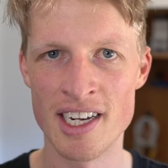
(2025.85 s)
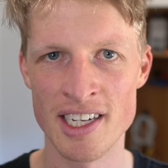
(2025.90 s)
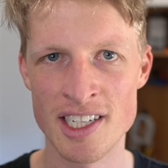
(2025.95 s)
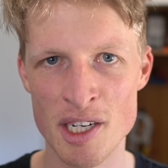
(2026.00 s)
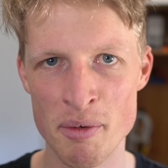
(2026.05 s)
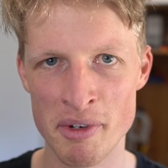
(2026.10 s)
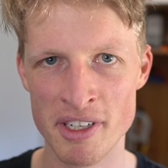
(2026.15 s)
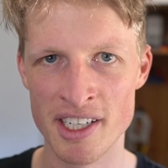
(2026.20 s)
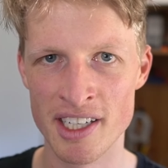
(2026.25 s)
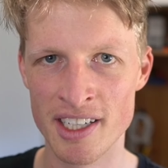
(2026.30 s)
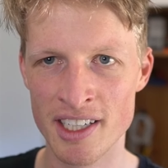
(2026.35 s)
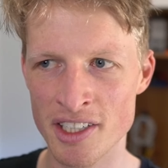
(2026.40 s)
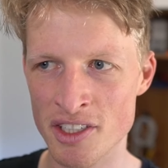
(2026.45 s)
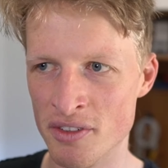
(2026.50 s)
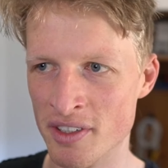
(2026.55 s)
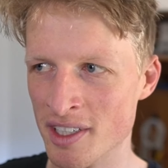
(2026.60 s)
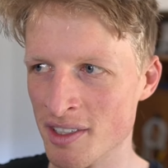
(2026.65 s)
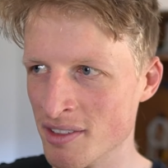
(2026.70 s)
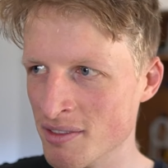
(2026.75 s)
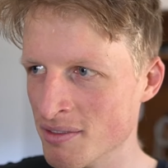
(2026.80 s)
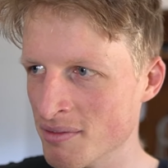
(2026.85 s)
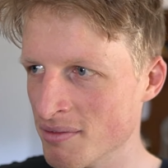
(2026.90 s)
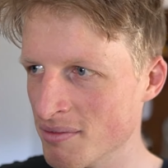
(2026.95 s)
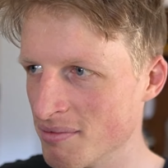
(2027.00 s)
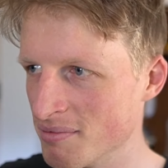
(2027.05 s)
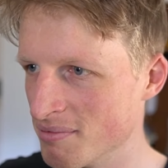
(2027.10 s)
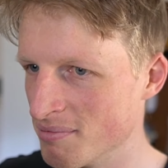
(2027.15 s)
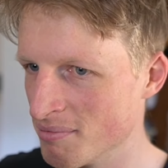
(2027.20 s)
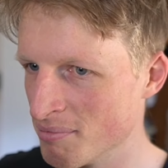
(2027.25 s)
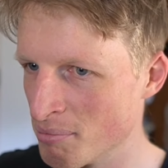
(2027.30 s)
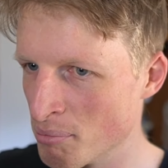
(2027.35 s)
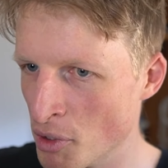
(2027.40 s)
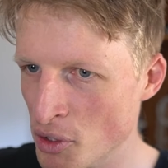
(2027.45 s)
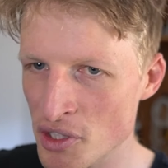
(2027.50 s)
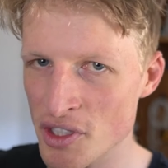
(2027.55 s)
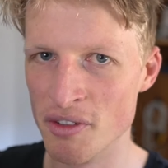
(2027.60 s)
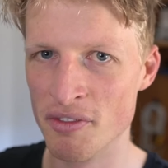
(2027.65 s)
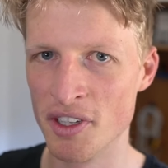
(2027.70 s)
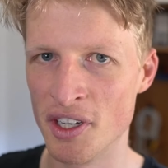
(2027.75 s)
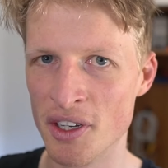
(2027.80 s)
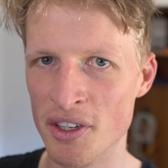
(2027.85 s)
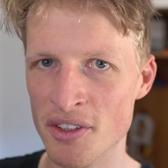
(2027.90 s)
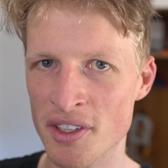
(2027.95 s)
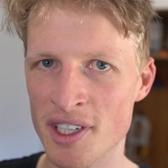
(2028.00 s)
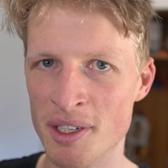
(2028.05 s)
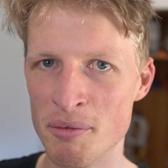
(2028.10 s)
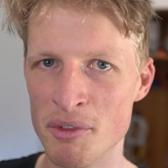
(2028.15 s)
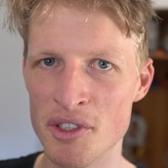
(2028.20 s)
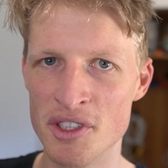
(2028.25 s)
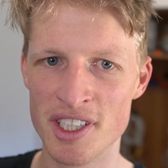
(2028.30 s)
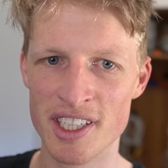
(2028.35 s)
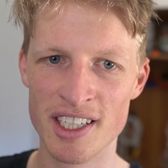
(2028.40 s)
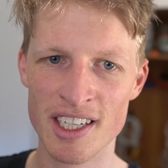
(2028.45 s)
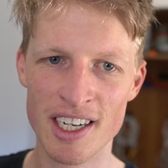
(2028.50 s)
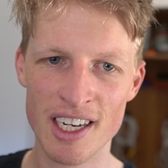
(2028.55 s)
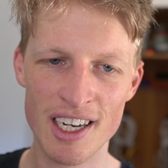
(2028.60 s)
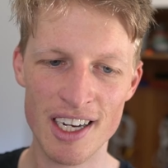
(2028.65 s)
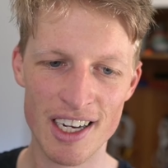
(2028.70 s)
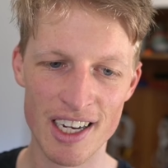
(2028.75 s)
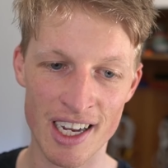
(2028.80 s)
ChatGPT has written most of the code that I'm using,